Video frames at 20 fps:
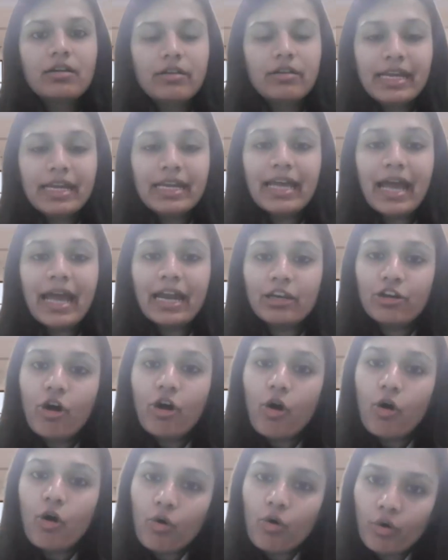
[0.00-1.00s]
read at
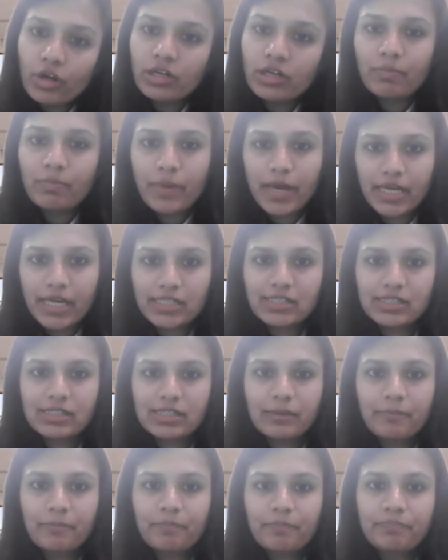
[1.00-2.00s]
your own
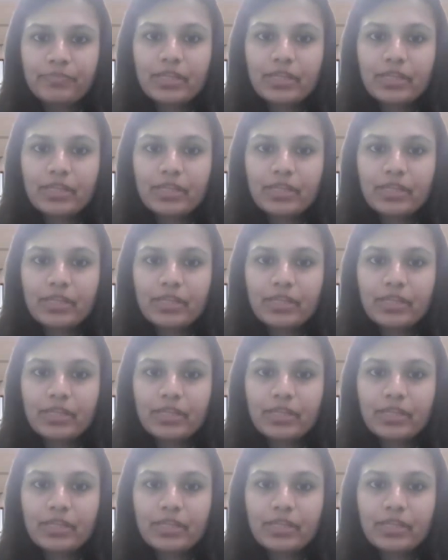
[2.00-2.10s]
pace.